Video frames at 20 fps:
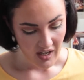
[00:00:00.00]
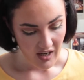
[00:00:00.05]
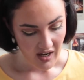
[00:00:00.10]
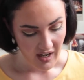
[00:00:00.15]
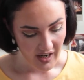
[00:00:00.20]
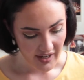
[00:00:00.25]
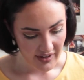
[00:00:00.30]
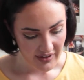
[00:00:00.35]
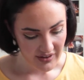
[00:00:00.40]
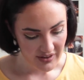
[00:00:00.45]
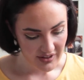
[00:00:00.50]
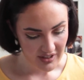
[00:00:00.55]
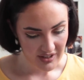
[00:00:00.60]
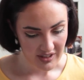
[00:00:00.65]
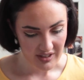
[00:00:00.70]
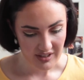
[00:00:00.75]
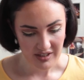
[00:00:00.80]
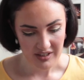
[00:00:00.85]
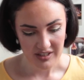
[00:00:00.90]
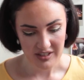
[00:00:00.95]
I
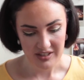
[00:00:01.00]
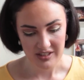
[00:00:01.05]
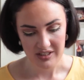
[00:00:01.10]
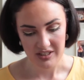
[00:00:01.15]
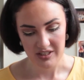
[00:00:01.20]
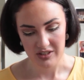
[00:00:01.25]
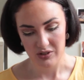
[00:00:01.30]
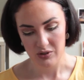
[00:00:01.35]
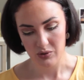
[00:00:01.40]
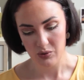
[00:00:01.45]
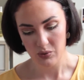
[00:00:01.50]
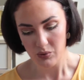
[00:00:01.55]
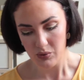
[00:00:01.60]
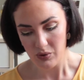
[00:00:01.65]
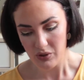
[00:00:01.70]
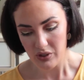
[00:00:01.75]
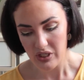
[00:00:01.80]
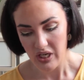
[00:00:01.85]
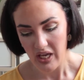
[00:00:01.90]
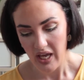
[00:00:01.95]
think this is
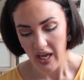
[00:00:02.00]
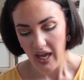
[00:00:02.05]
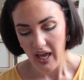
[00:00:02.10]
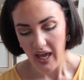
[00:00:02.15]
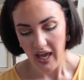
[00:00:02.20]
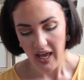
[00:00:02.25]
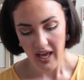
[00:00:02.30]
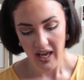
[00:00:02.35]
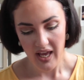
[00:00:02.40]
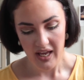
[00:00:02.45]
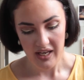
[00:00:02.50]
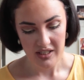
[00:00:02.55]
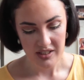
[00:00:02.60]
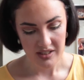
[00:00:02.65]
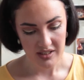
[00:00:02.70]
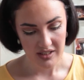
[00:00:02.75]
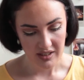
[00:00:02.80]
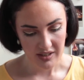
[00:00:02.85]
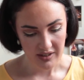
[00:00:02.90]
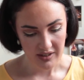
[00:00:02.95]
good, and